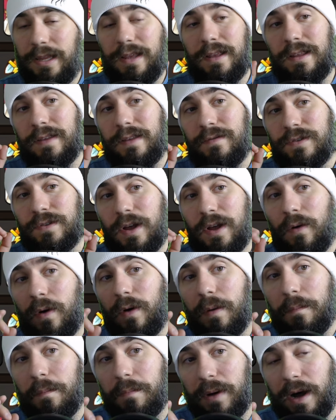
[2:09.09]
There's now
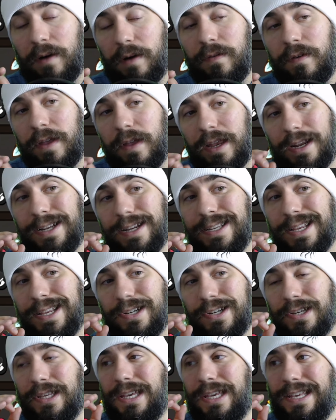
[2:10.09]
a buff, and
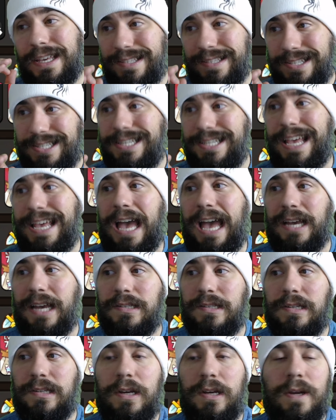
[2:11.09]
additionally it
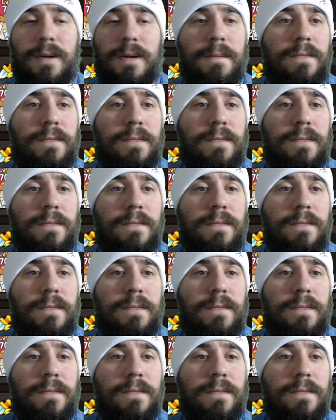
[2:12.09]
stacks,